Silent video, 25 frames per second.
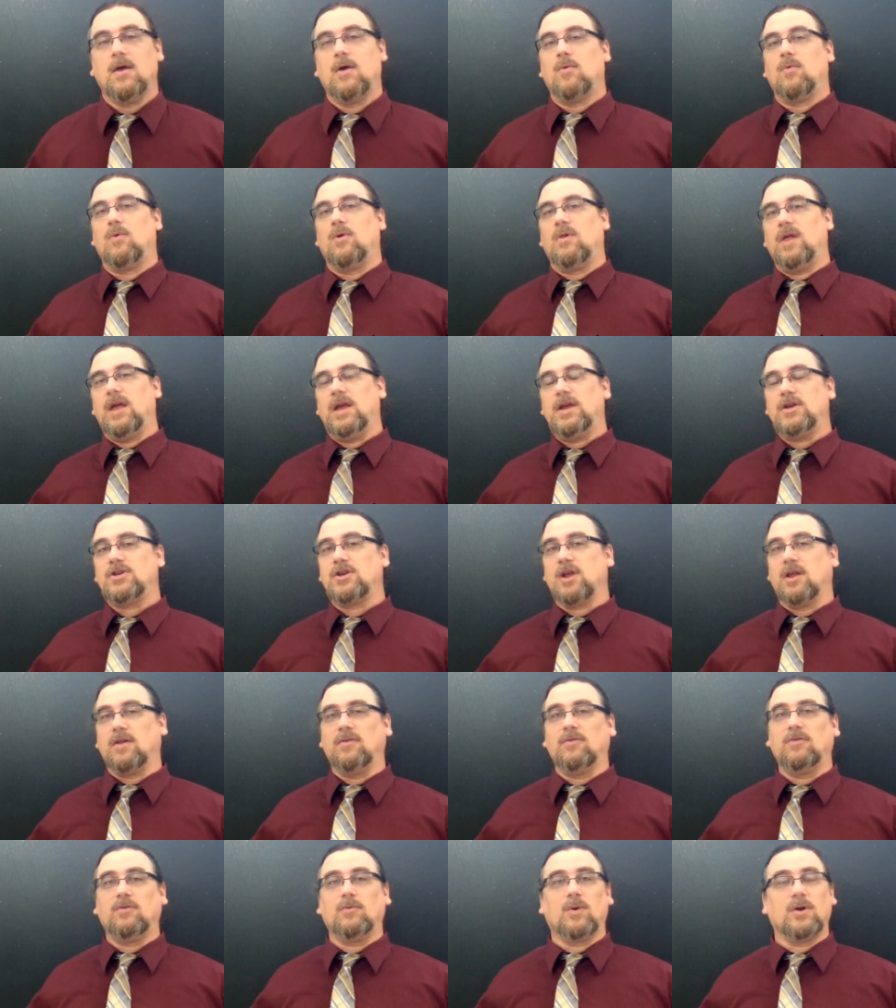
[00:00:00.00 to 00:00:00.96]

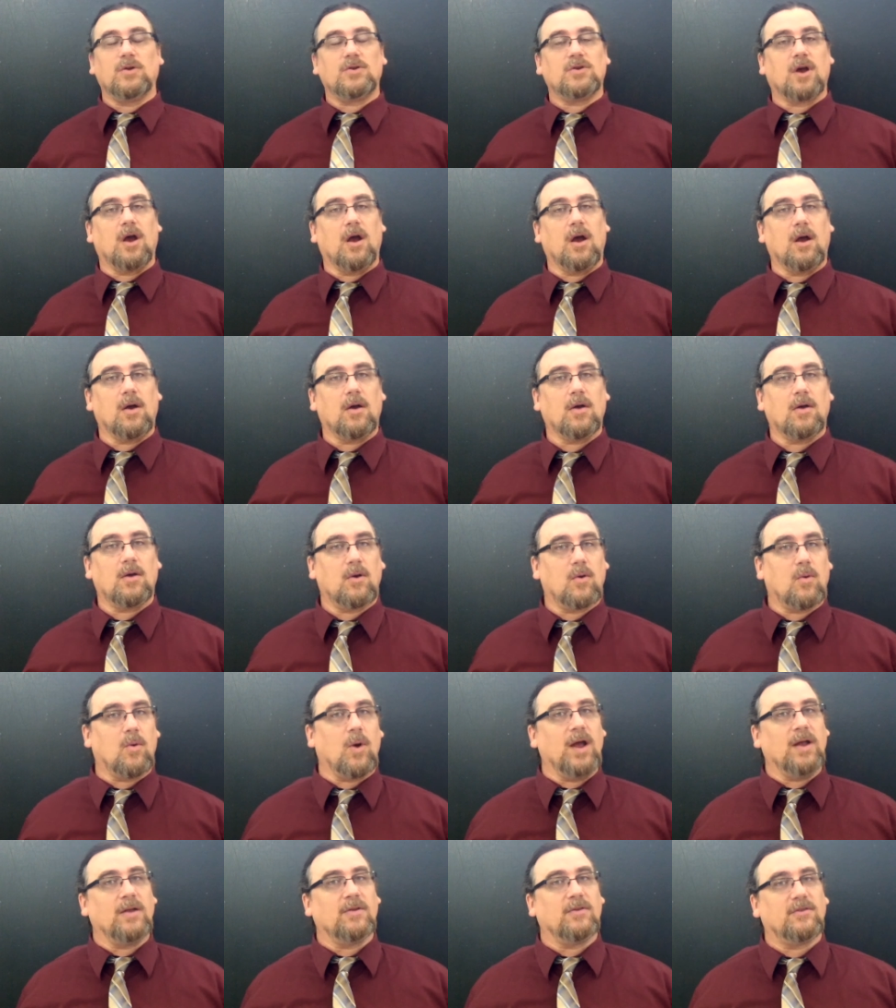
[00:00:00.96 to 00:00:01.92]
relations which are
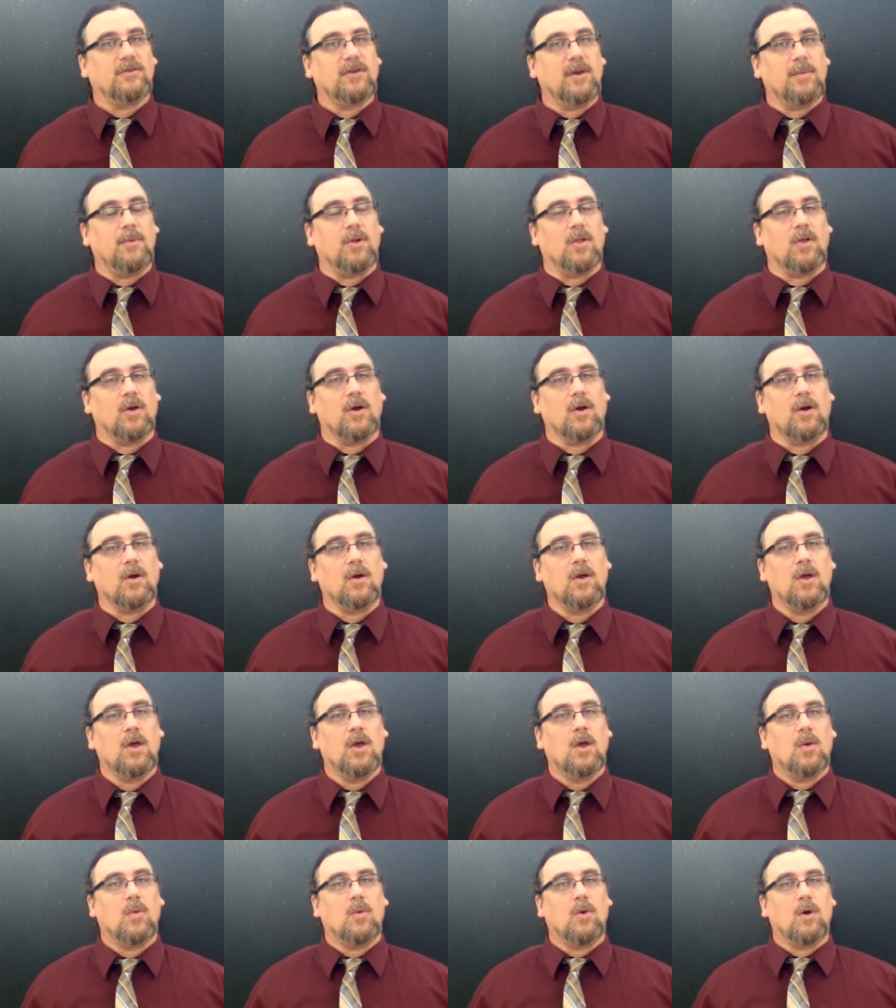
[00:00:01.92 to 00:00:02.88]
quite similar,
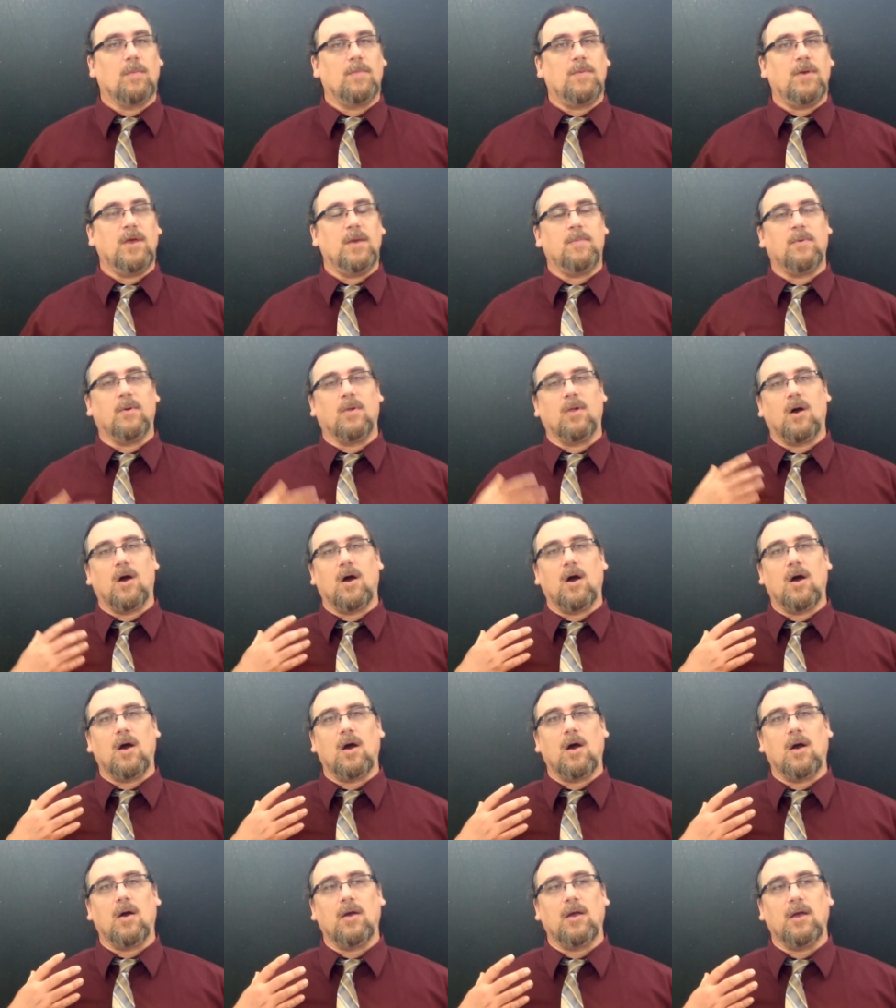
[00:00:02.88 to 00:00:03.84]
where people
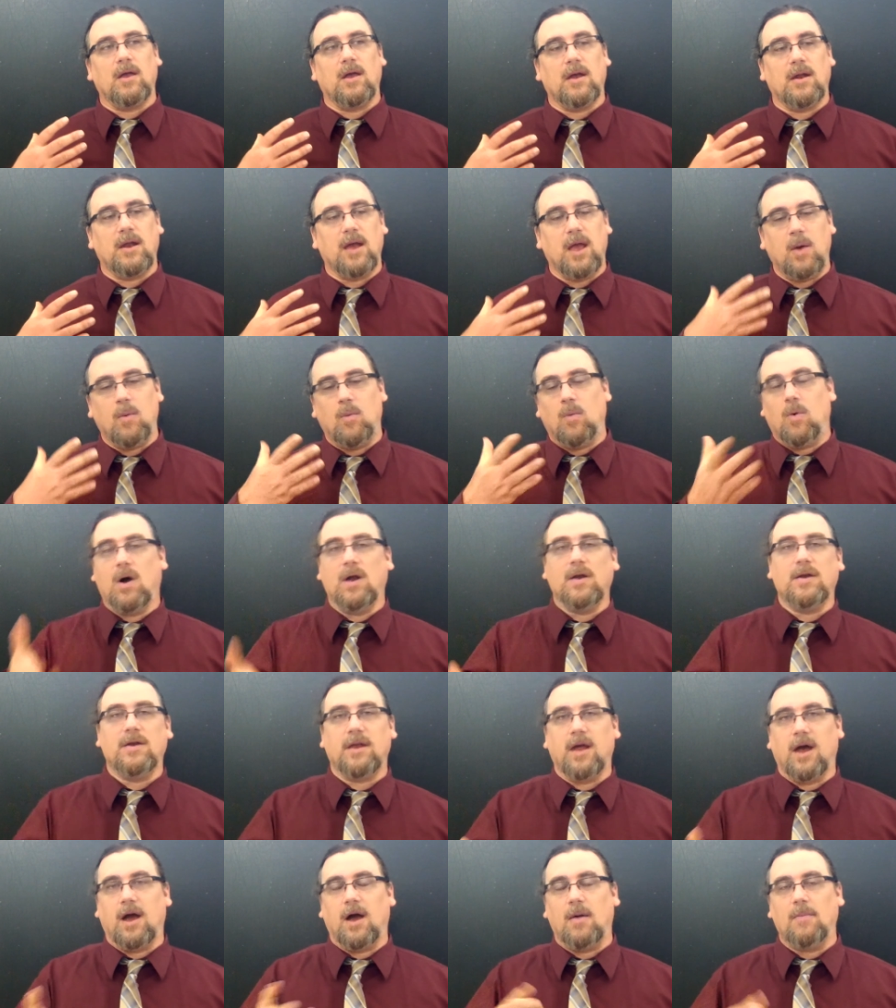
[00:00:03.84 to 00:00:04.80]
are in a
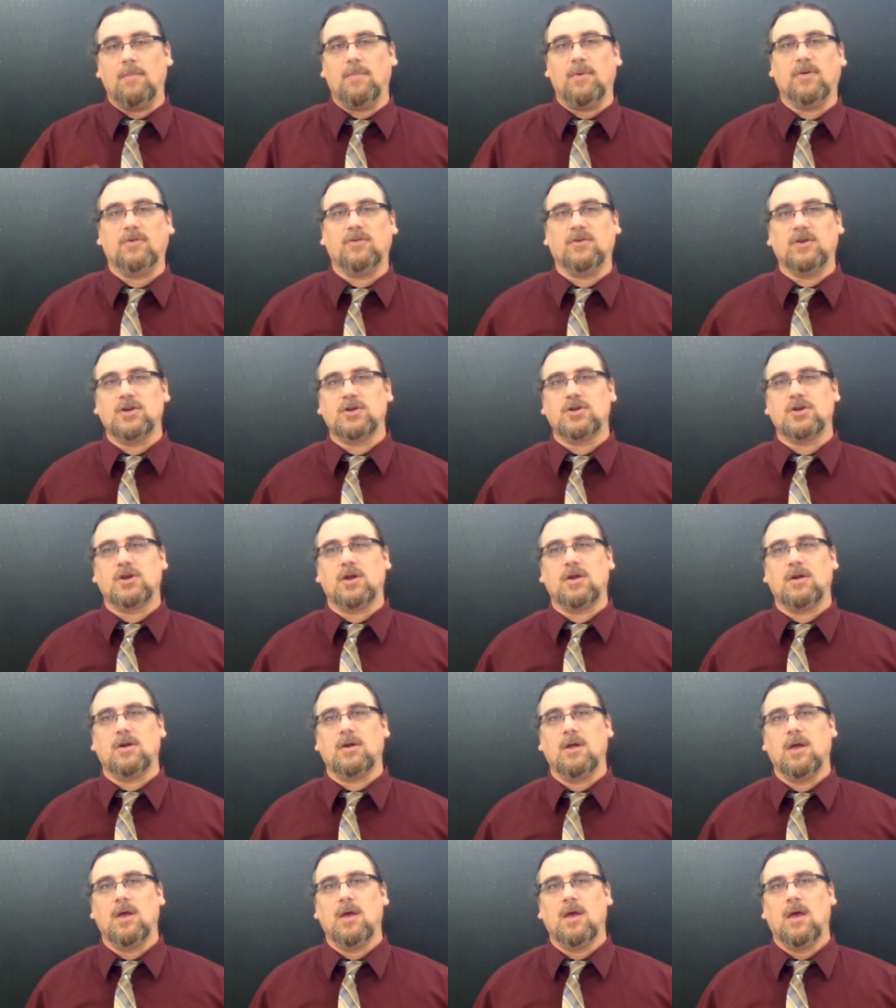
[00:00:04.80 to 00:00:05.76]
one-down
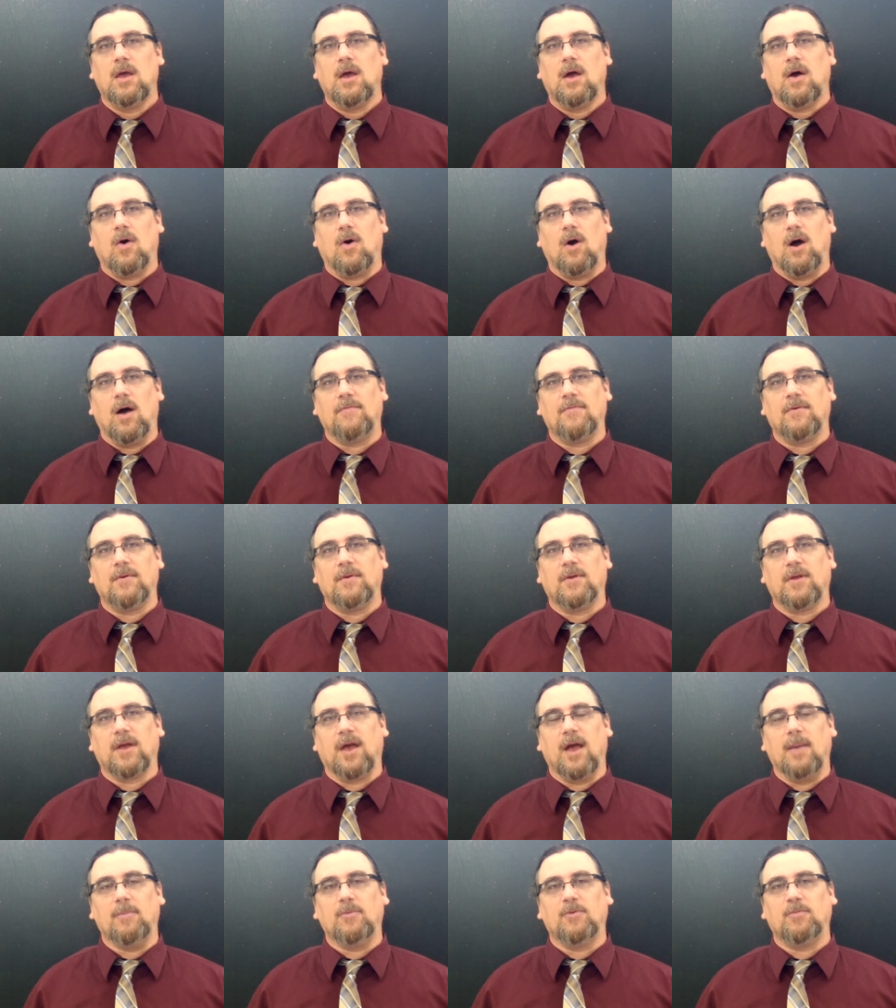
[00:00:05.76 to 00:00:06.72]
position,
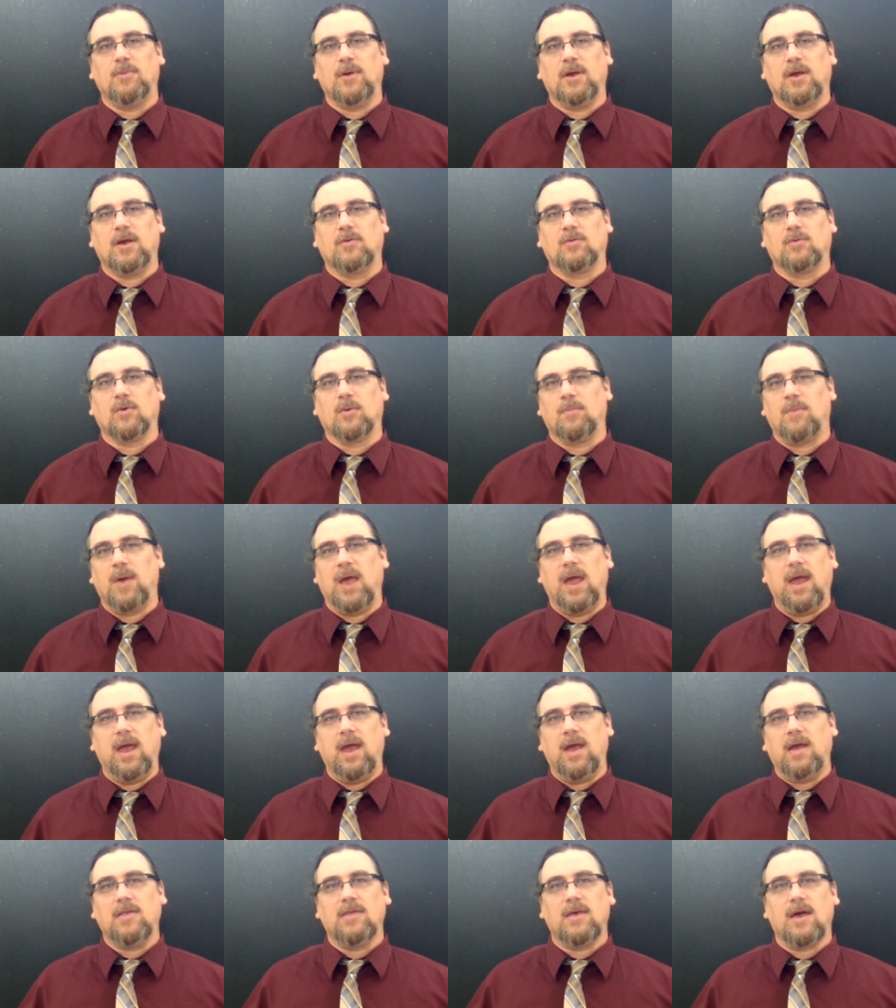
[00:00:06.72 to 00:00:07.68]
oftentimes because we're
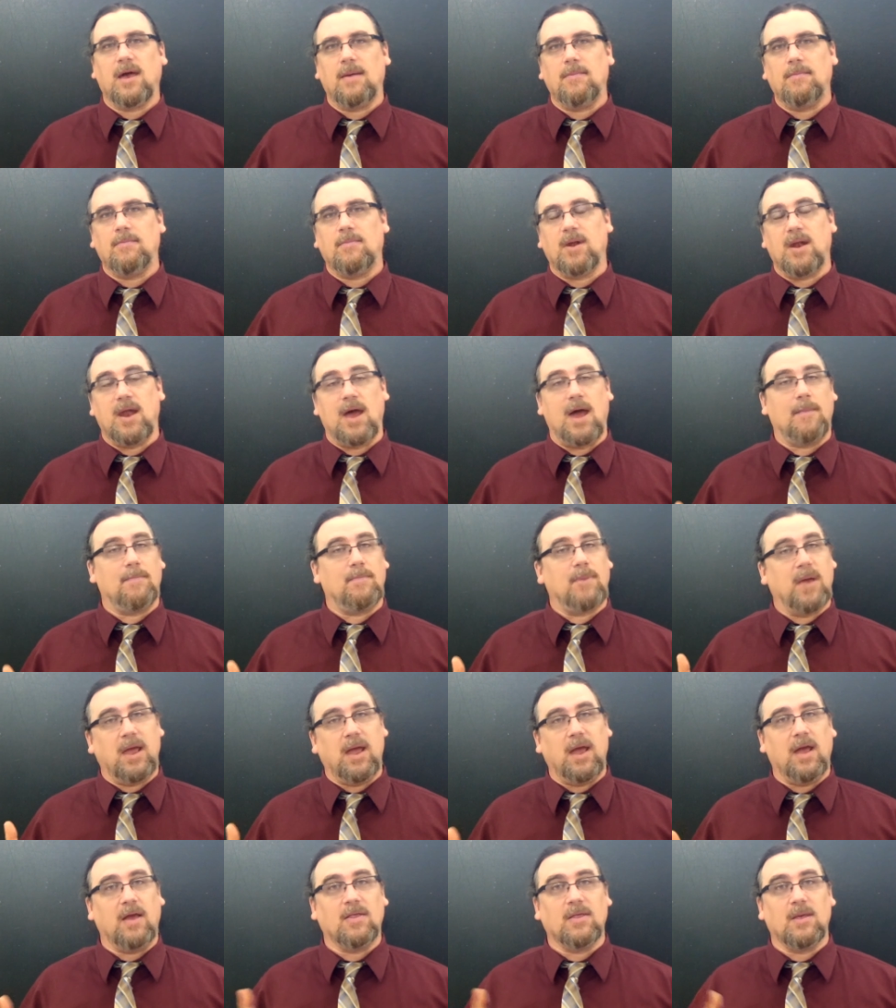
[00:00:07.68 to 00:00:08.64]
paying them, but not
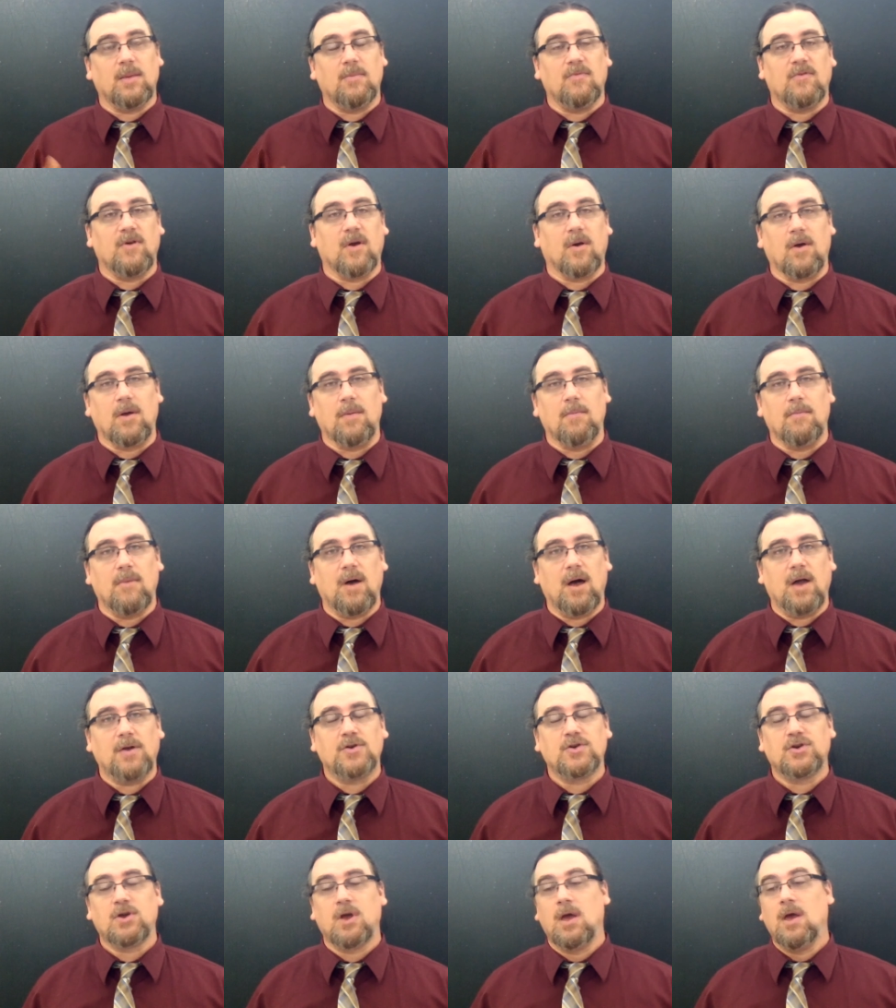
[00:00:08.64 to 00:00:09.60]
paying them very
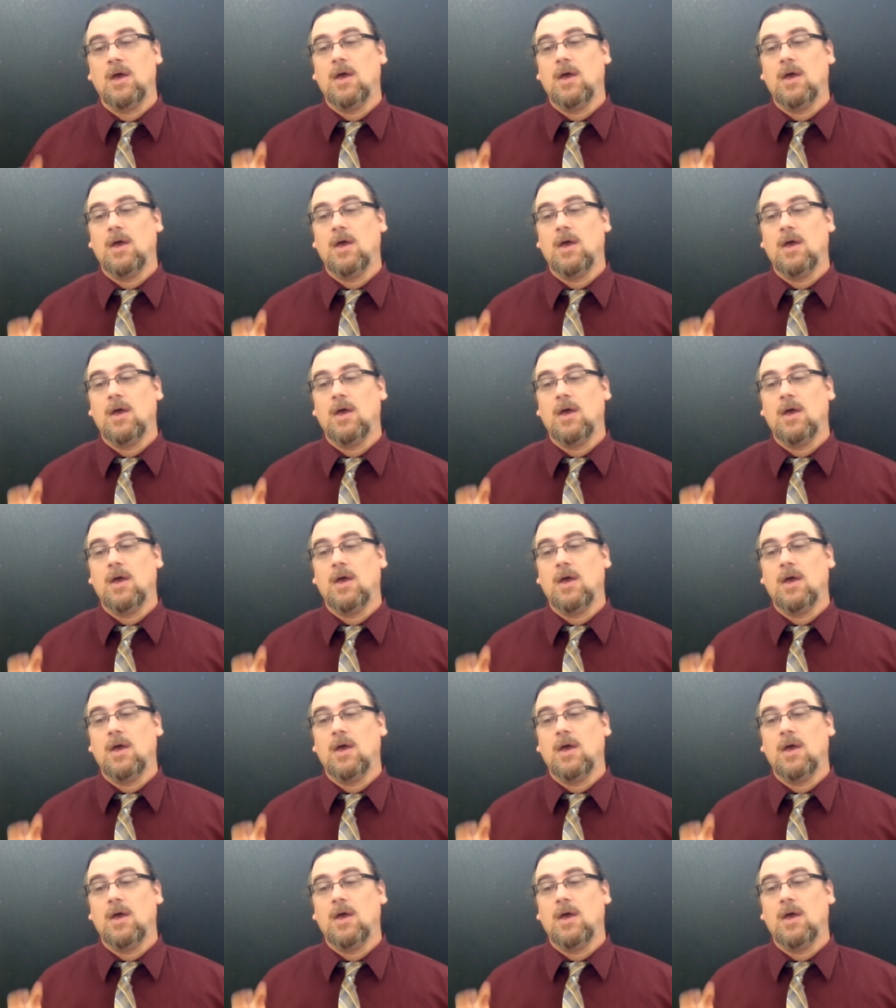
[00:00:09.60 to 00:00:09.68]
much.